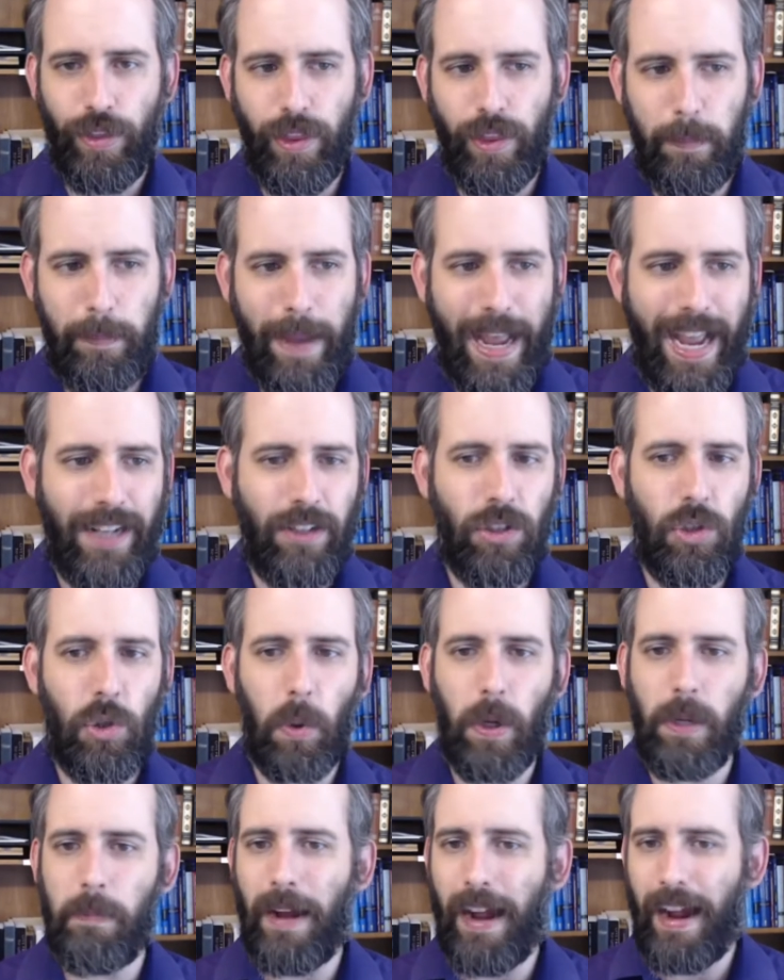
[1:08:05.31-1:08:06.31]
the bad
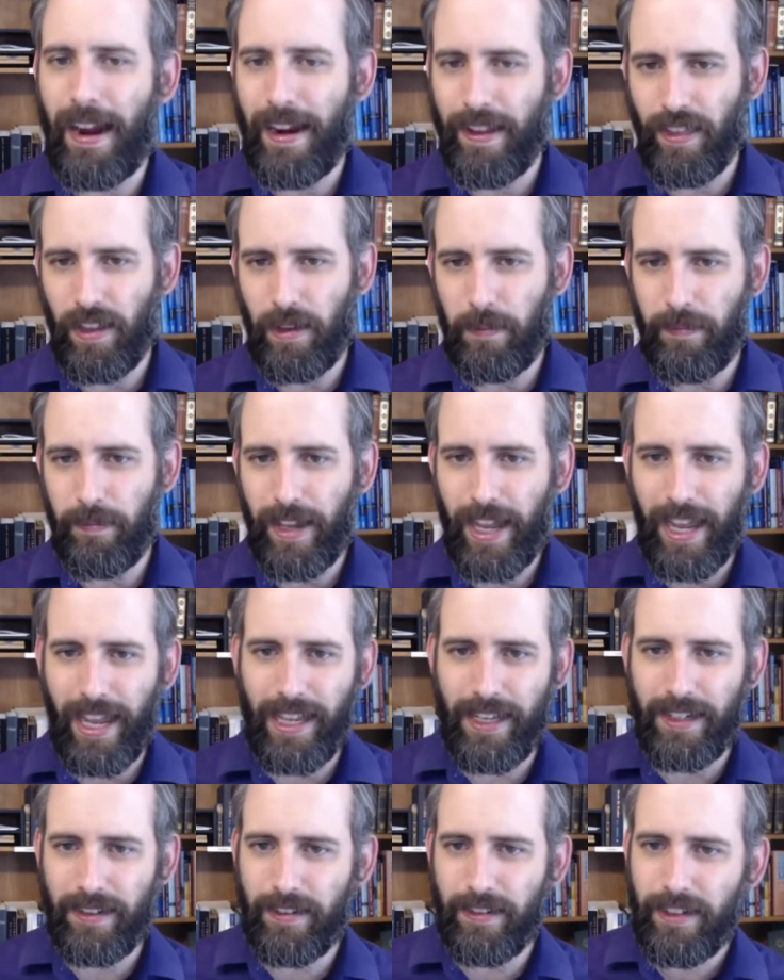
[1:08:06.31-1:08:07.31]
story behind them
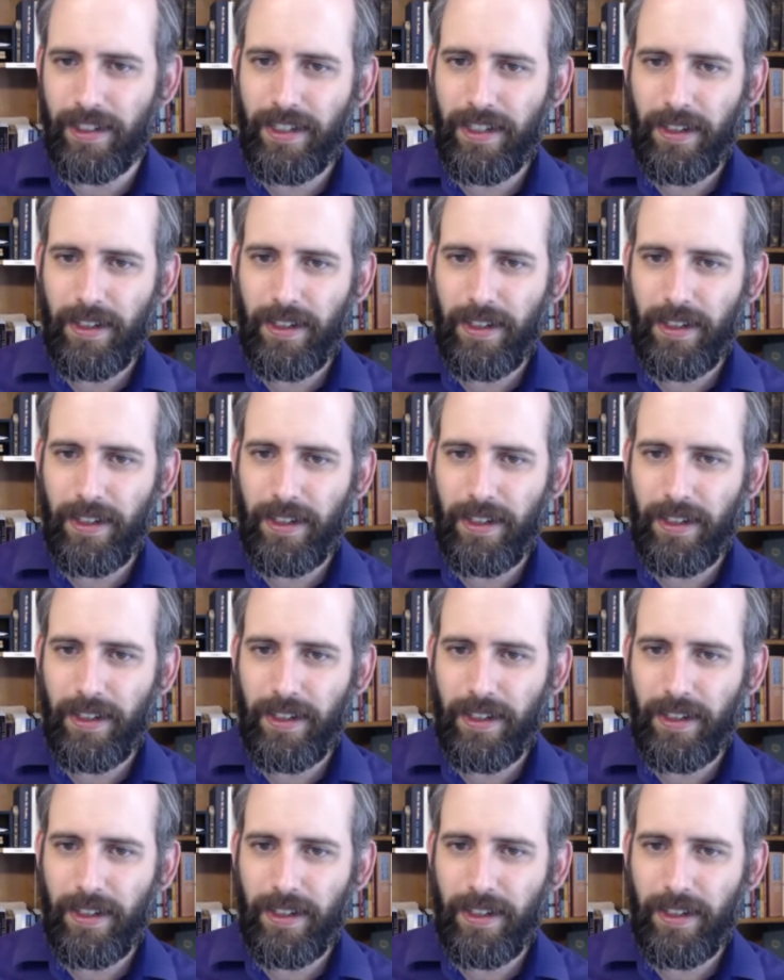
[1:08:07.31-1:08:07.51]
and